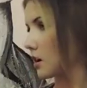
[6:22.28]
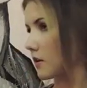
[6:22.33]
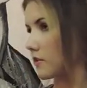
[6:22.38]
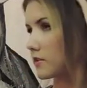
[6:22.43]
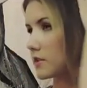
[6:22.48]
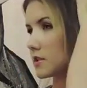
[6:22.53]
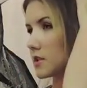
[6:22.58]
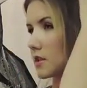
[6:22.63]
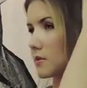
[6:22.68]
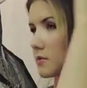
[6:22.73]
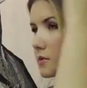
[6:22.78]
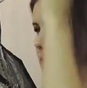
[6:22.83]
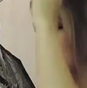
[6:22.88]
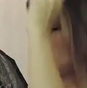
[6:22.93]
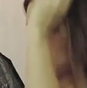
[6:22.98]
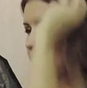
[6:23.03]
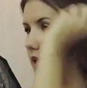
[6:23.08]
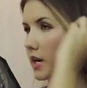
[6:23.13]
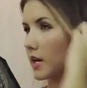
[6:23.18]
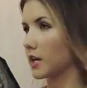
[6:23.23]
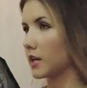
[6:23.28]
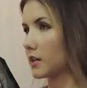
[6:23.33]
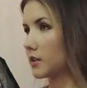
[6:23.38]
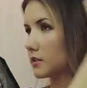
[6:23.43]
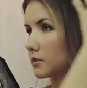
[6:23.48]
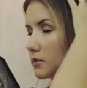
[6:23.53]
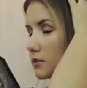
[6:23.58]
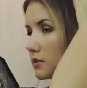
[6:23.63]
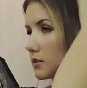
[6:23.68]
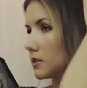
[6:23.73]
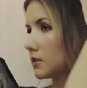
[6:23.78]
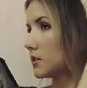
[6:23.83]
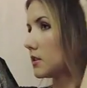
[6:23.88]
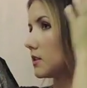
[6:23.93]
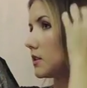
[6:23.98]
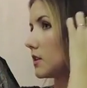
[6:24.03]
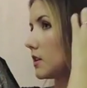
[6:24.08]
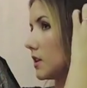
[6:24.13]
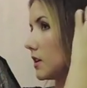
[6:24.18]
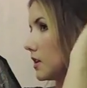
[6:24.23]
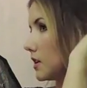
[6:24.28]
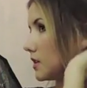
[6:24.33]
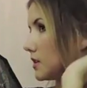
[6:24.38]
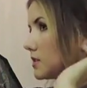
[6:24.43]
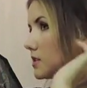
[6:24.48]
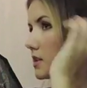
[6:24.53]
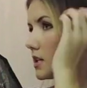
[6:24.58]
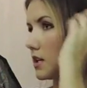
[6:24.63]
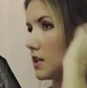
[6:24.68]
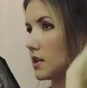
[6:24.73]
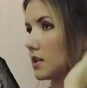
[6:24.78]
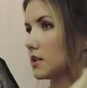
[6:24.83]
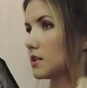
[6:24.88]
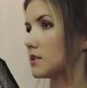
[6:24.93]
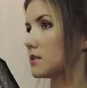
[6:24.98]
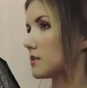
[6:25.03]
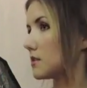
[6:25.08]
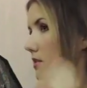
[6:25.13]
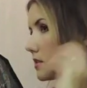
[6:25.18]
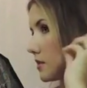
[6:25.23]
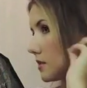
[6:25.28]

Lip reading: Obviously with spray, little tease.